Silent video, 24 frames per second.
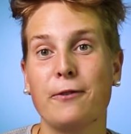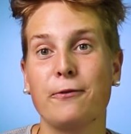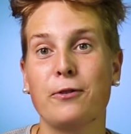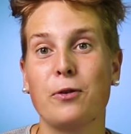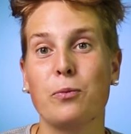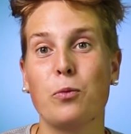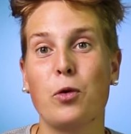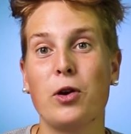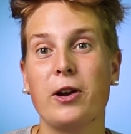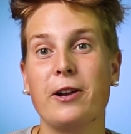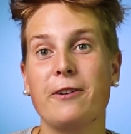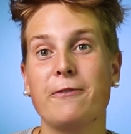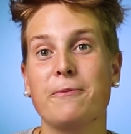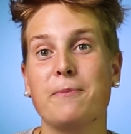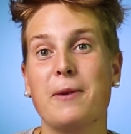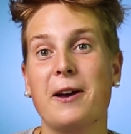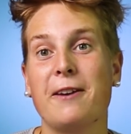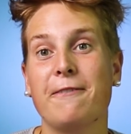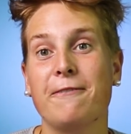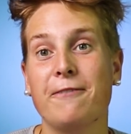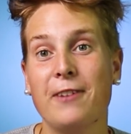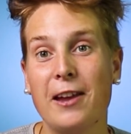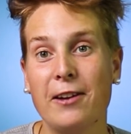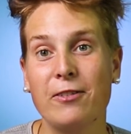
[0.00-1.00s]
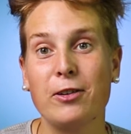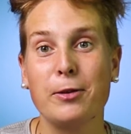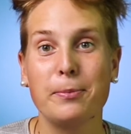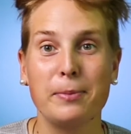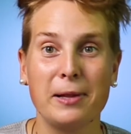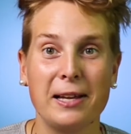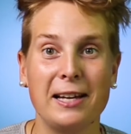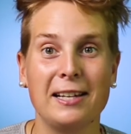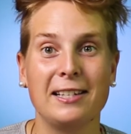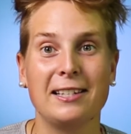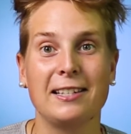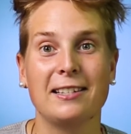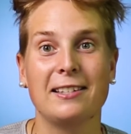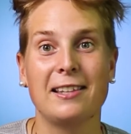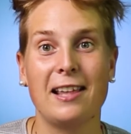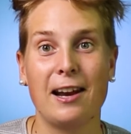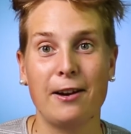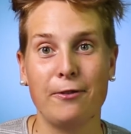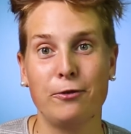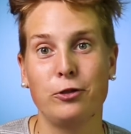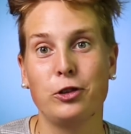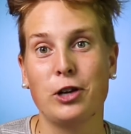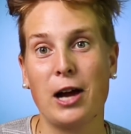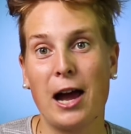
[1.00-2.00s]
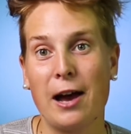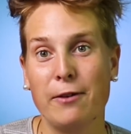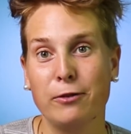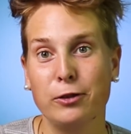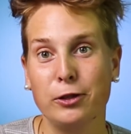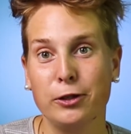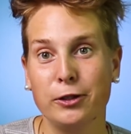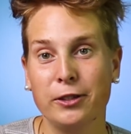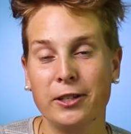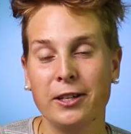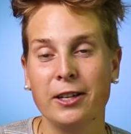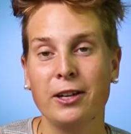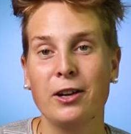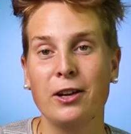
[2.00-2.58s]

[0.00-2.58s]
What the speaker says: from one of my favorite places that I've traveled,